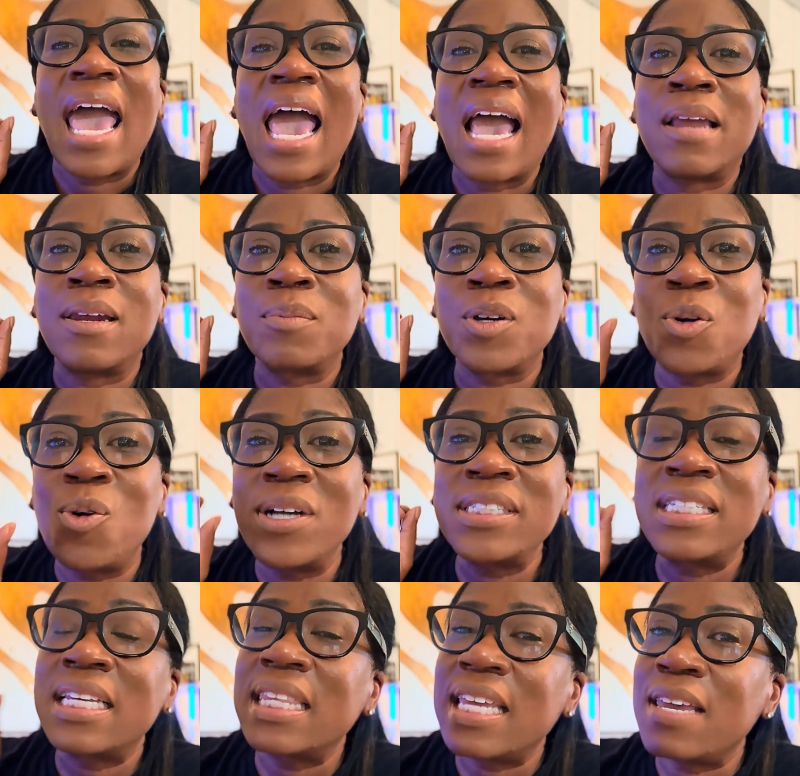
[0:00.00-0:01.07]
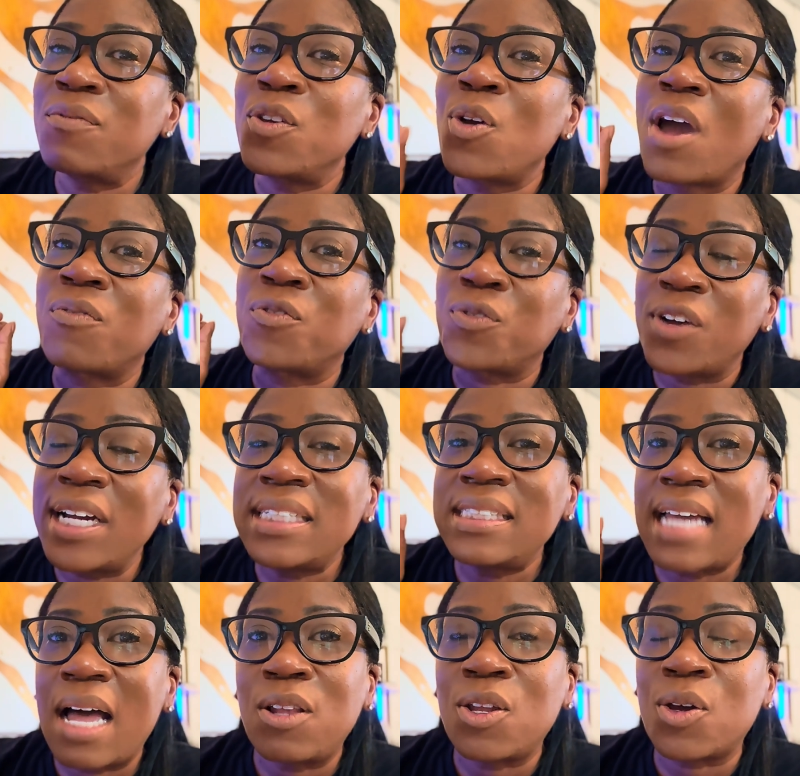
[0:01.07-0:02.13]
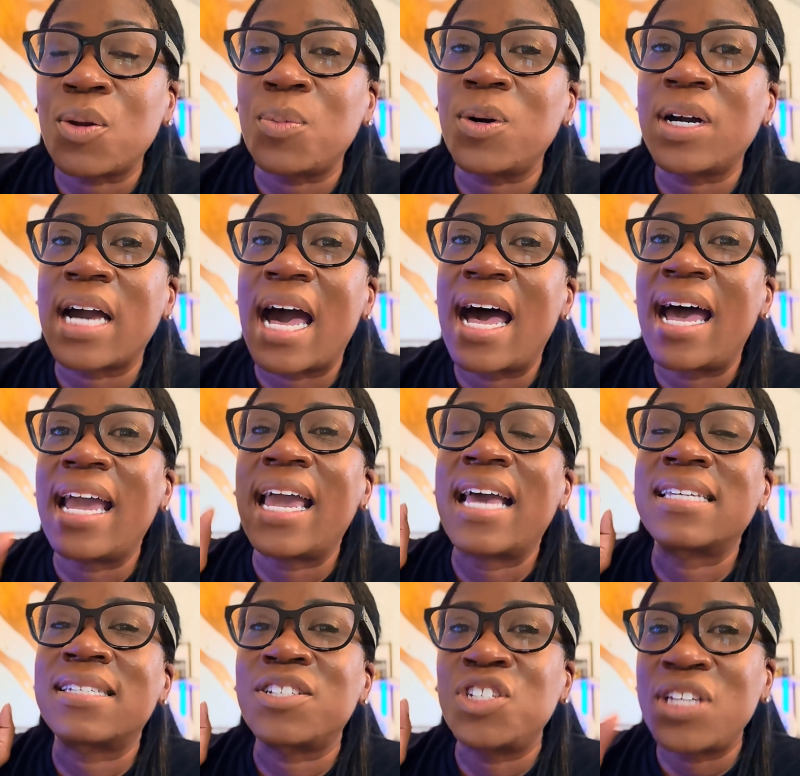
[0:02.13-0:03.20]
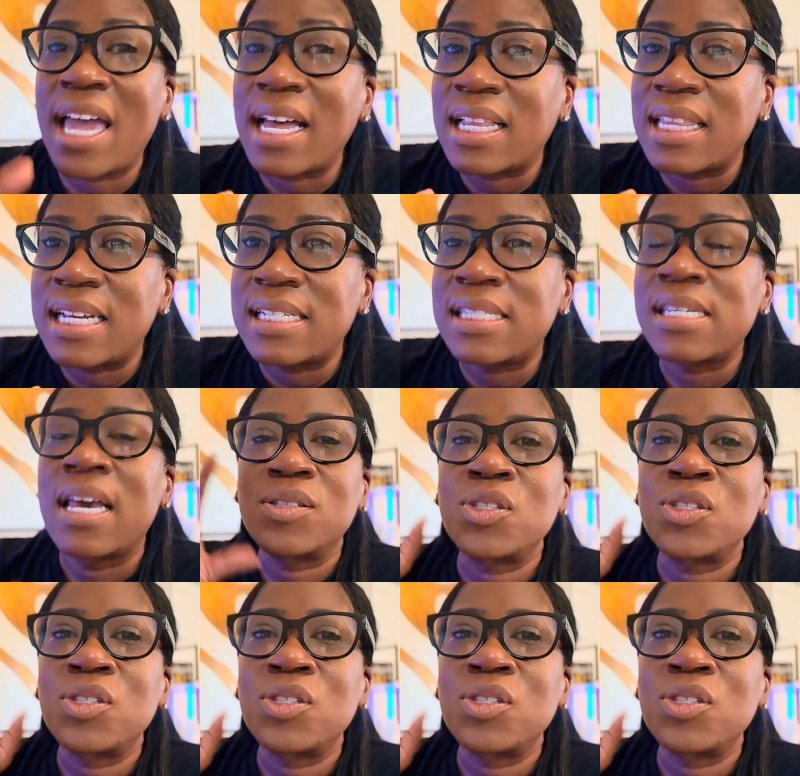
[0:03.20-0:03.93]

And I'm going to leave you a free downloadable guide as a checklist